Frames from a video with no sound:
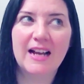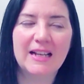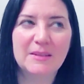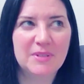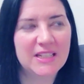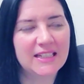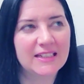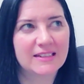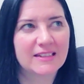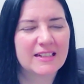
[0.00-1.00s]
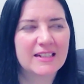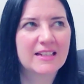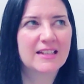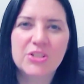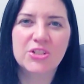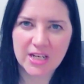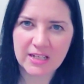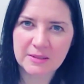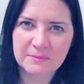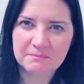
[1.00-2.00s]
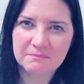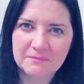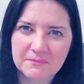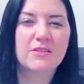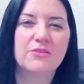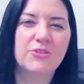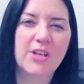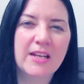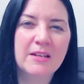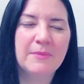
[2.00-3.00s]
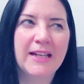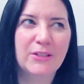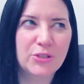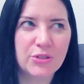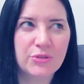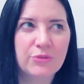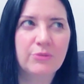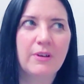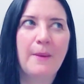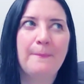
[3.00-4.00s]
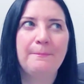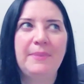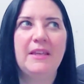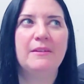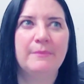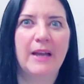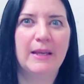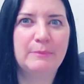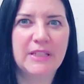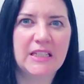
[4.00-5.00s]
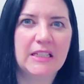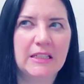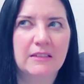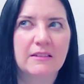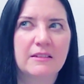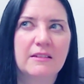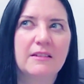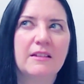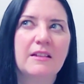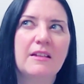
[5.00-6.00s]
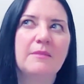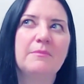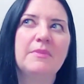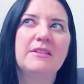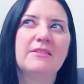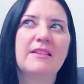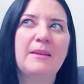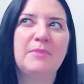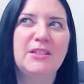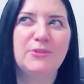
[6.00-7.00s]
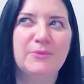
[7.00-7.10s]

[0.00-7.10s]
I be. Janum, so janum I do, beam I be. But there's I be